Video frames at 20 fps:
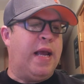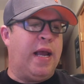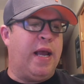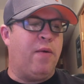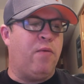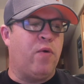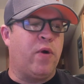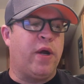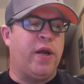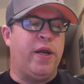
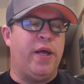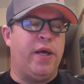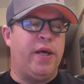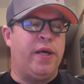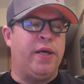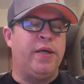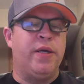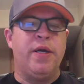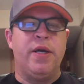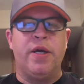And we're
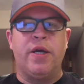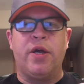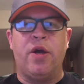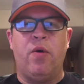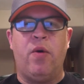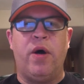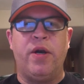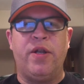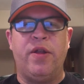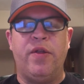gonna
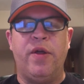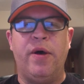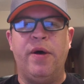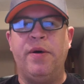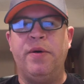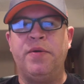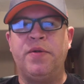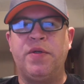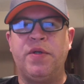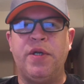go on to
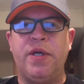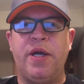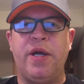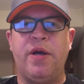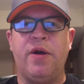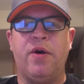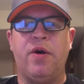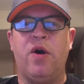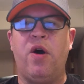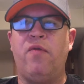those
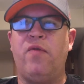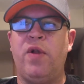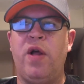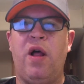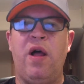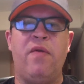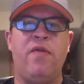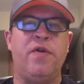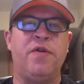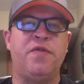here. Hopefully
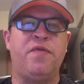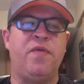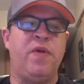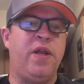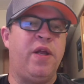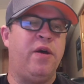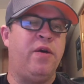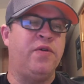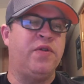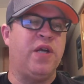I'll have those
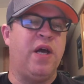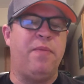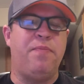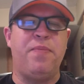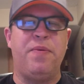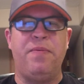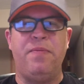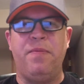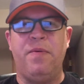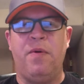videos
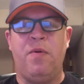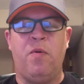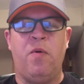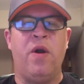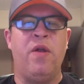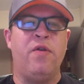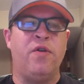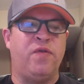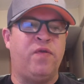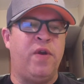up, or
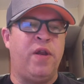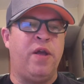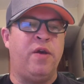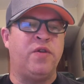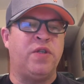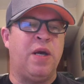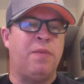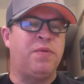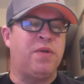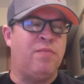one of those
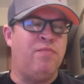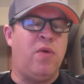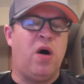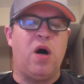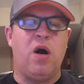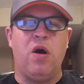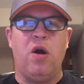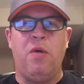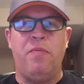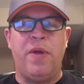videos up
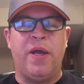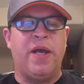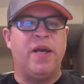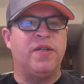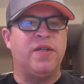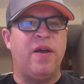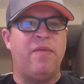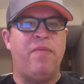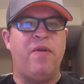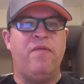tomorrow,
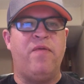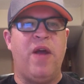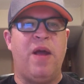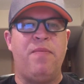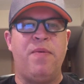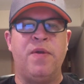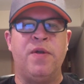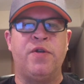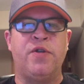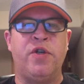because I've been
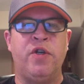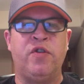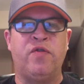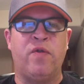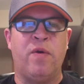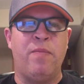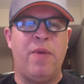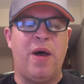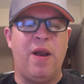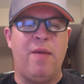vaping this juice
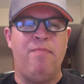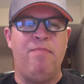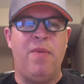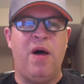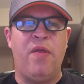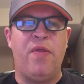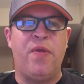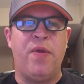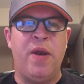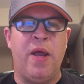for about a
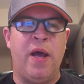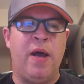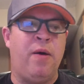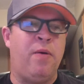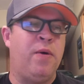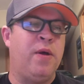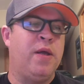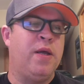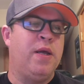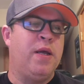month
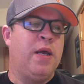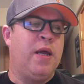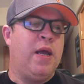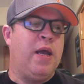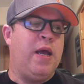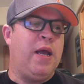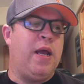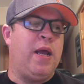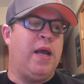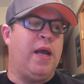now.
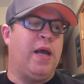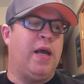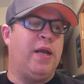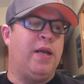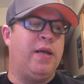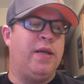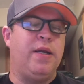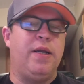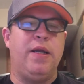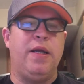
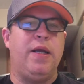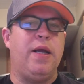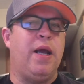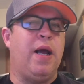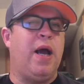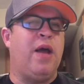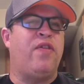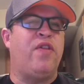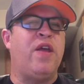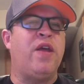And
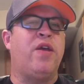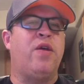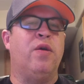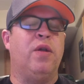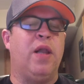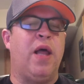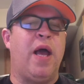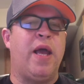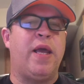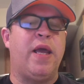yeah, I think
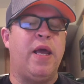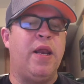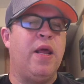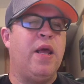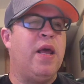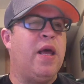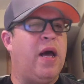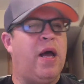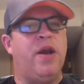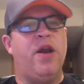you'll like it.
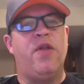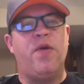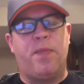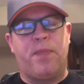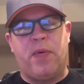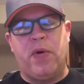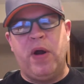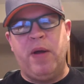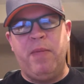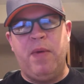Another
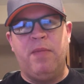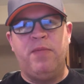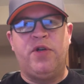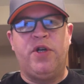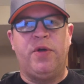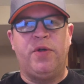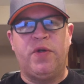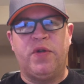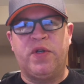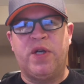premium
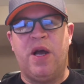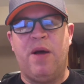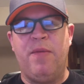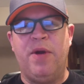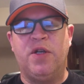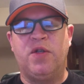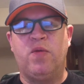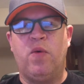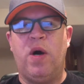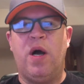juice is
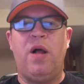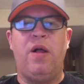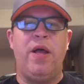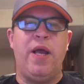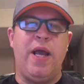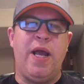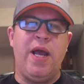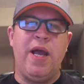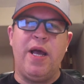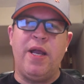coming as well,
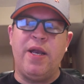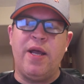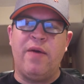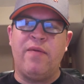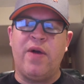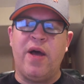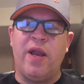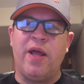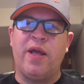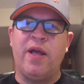and
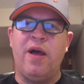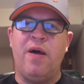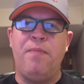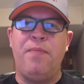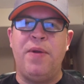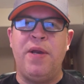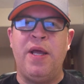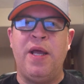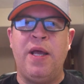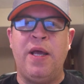I've got a
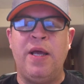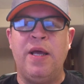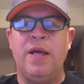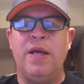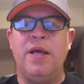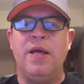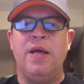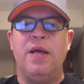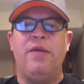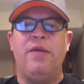company
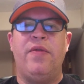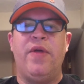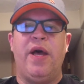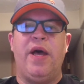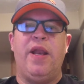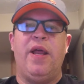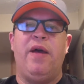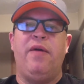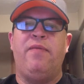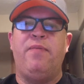
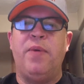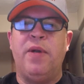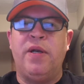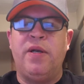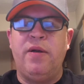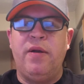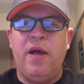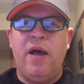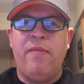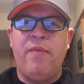that I've
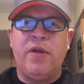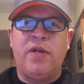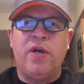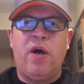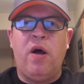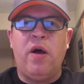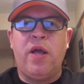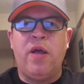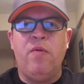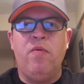been
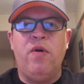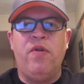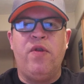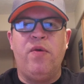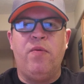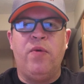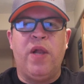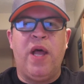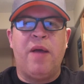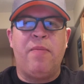talking with
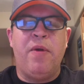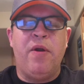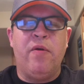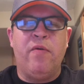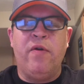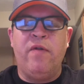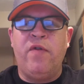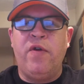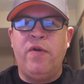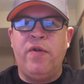that would like me
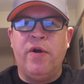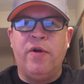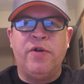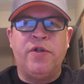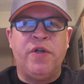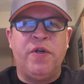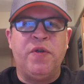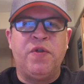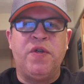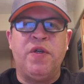to review their
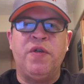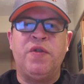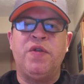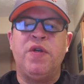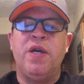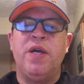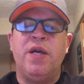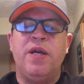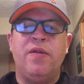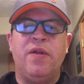
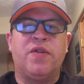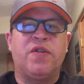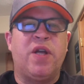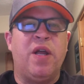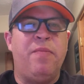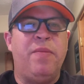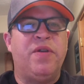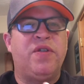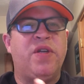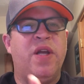juices. That's
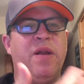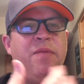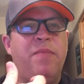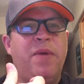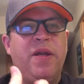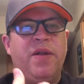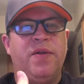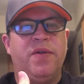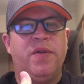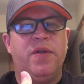going to be
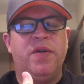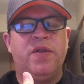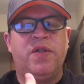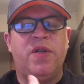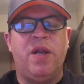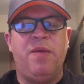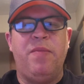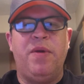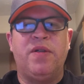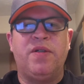
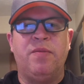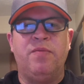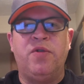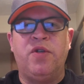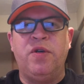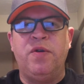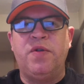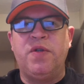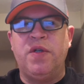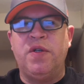sending me some
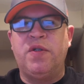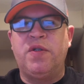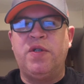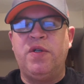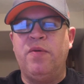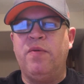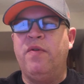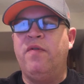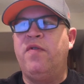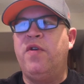juices
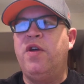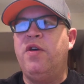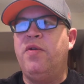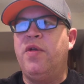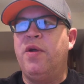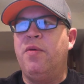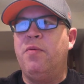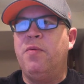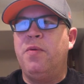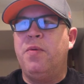to
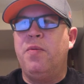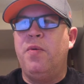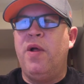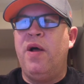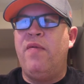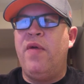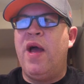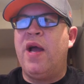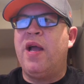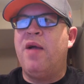review. That
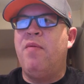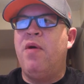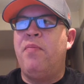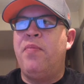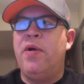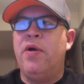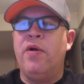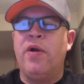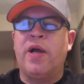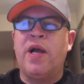we'll have that coming
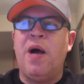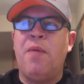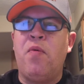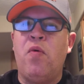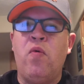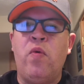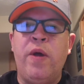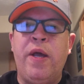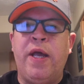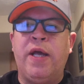up here in a
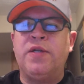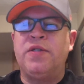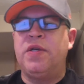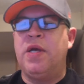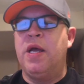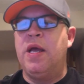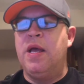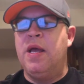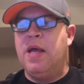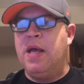couple
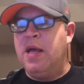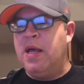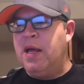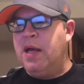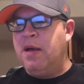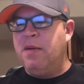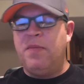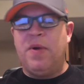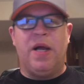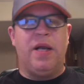weeks.
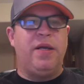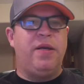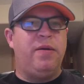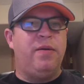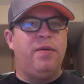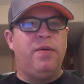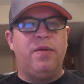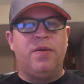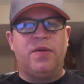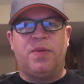But
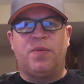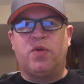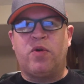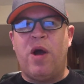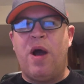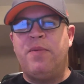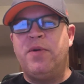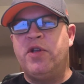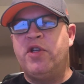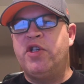
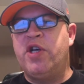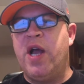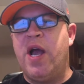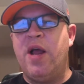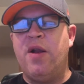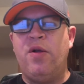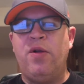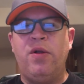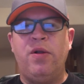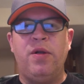subscribe to the
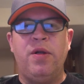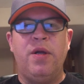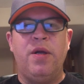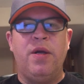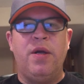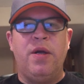channel.